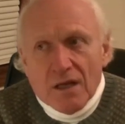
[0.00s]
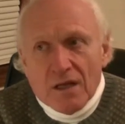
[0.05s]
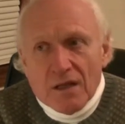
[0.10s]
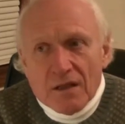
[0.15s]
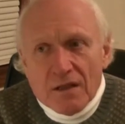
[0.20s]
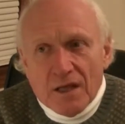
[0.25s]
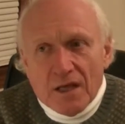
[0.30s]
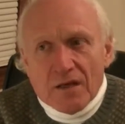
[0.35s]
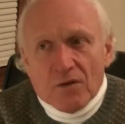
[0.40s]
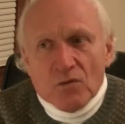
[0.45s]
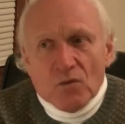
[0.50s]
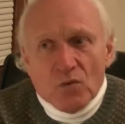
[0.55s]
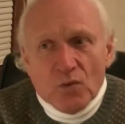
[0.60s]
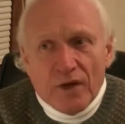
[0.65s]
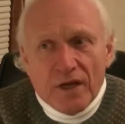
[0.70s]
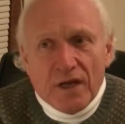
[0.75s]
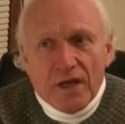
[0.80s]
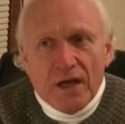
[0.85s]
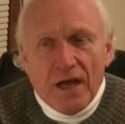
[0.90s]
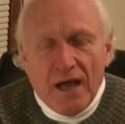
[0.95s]
Then
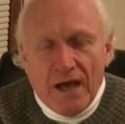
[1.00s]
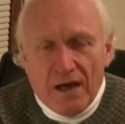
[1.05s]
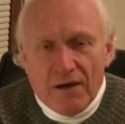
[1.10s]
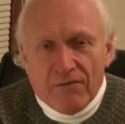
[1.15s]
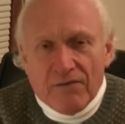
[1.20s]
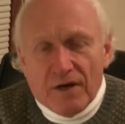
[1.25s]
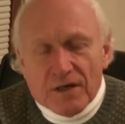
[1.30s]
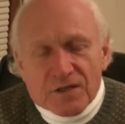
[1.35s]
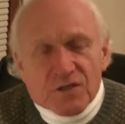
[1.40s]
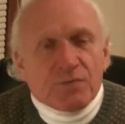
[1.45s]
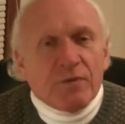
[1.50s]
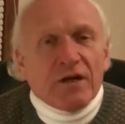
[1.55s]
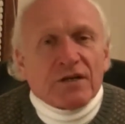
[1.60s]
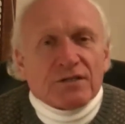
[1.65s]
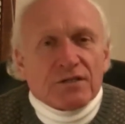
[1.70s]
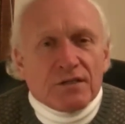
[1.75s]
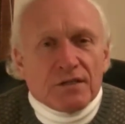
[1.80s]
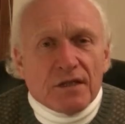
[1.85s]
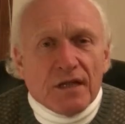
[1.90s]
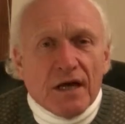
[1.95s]
we have a
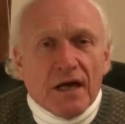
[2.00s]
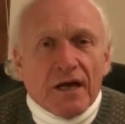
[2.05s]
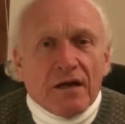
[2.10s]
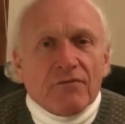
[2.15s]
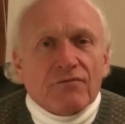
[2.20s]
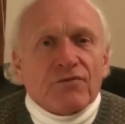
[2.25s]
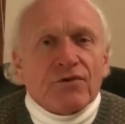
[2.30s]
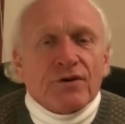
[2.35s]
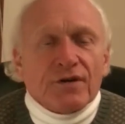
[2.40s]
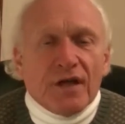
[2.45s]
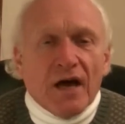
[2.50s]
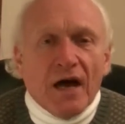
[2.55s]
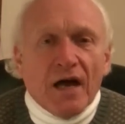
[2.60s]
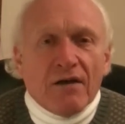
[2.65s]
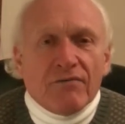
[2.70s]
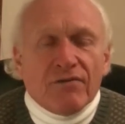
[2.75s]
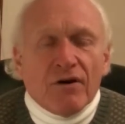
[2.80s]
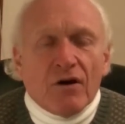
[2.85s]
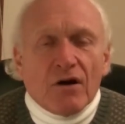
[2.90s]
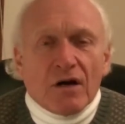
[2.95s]
special line for
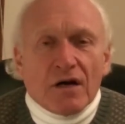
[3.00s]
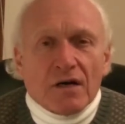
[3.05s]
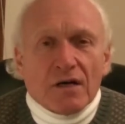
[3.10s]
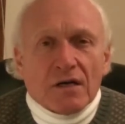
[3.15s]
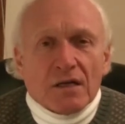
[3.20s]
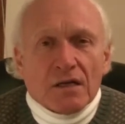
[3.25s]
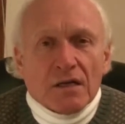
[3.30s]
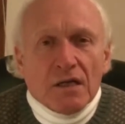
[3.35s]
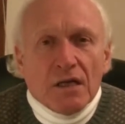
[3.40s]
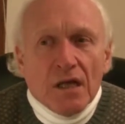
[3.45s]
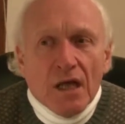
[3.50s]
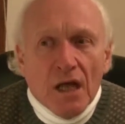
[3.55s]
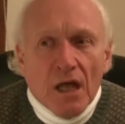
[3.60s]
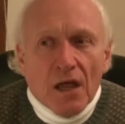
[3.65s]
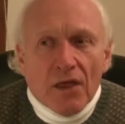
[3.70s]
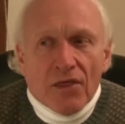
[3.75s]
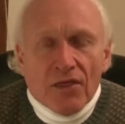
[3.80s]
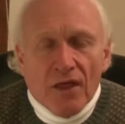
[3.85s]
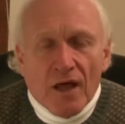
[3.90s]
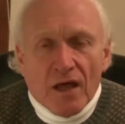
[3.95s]
Dive Heart
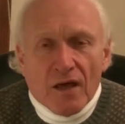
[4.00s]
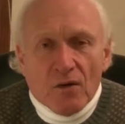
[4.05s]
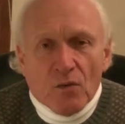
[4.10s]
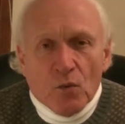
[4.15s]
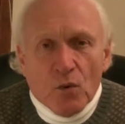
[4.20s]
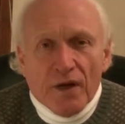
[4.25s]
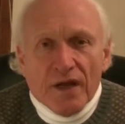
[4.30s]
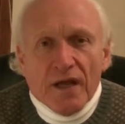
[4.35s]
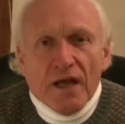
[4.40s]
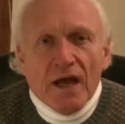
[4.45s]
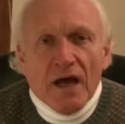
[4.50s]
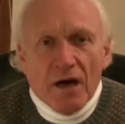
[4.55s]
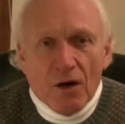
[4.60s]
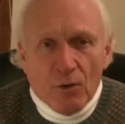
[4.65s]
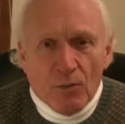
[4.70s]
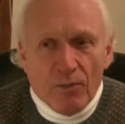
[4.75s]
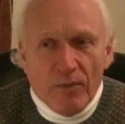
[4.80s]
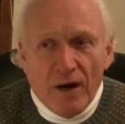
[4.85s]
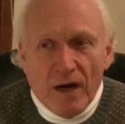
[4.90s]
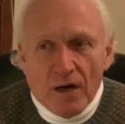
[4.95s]
that we
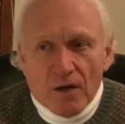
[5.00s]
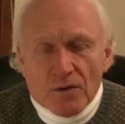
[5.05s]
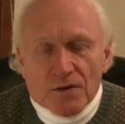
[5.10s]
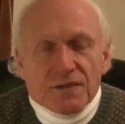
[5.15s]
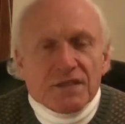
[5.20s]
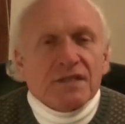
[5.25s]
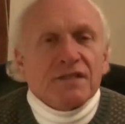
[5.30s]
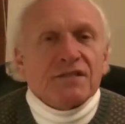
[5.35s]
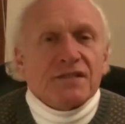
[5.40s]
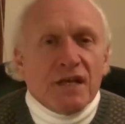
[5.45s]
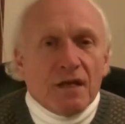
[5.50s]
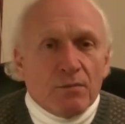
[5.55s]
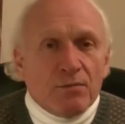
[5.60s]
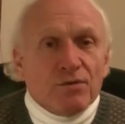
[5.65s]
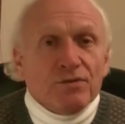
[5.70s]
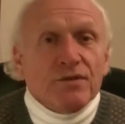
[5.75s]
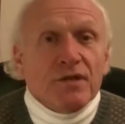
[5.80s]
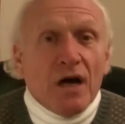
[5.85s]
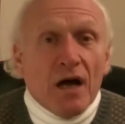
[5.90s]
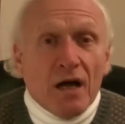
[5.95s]
help out
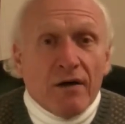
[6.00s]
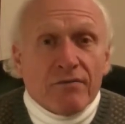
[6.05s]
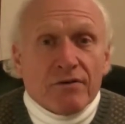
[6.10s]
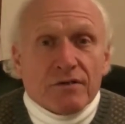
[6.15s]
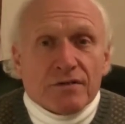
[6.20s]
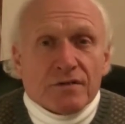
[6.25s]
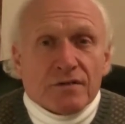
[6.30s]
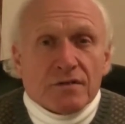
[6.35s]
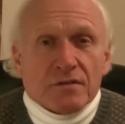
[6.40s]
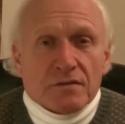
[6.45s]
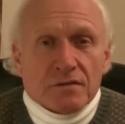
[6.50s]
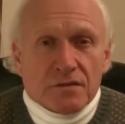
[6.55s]
disabled divers.